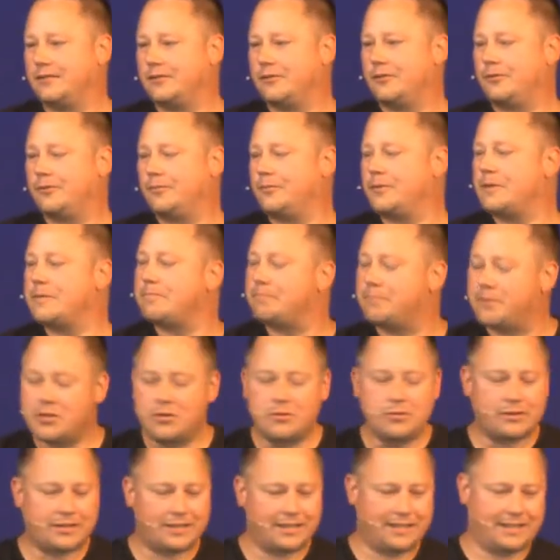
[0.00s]

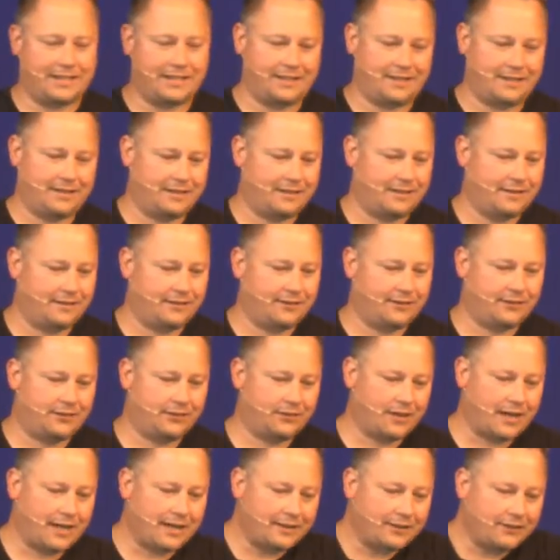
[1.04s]
rebuke again. And so
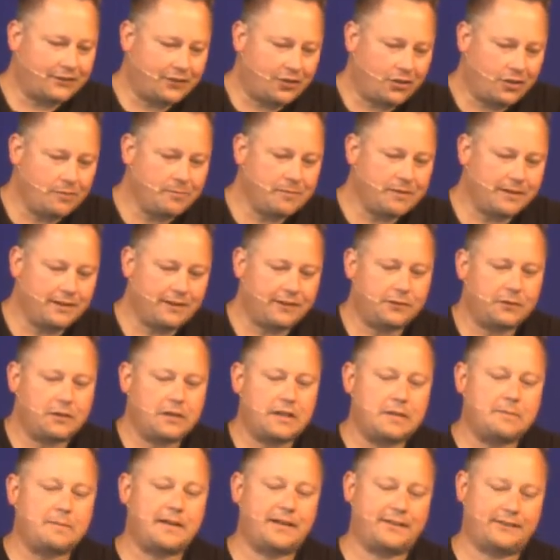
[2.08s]
I determined this within
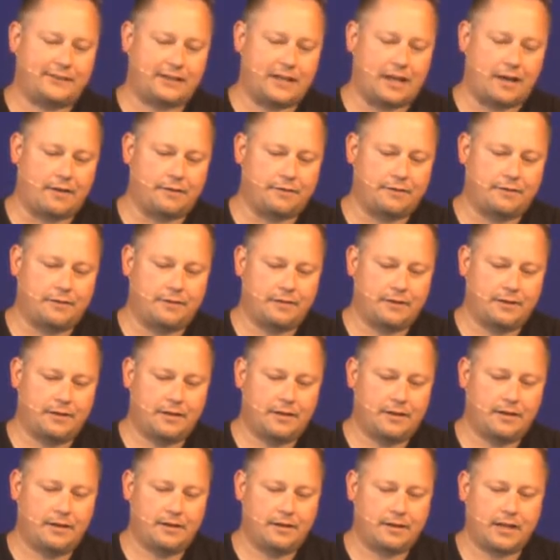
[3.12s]
myself
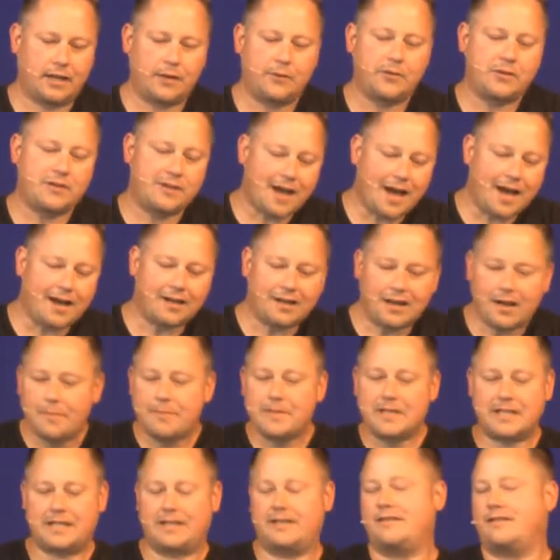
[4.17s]
that I would not come
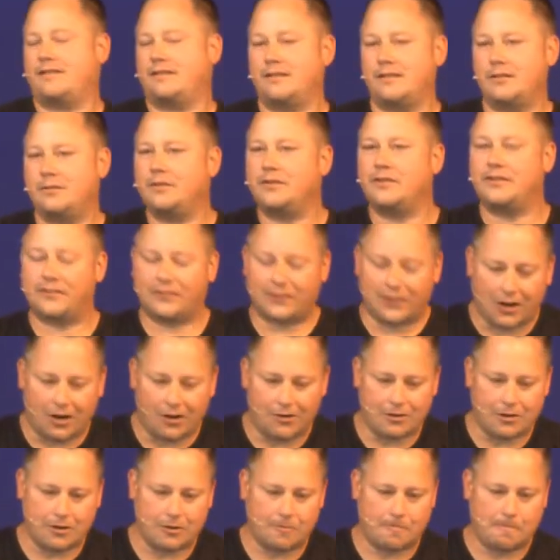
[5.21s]
again to you in sorrow.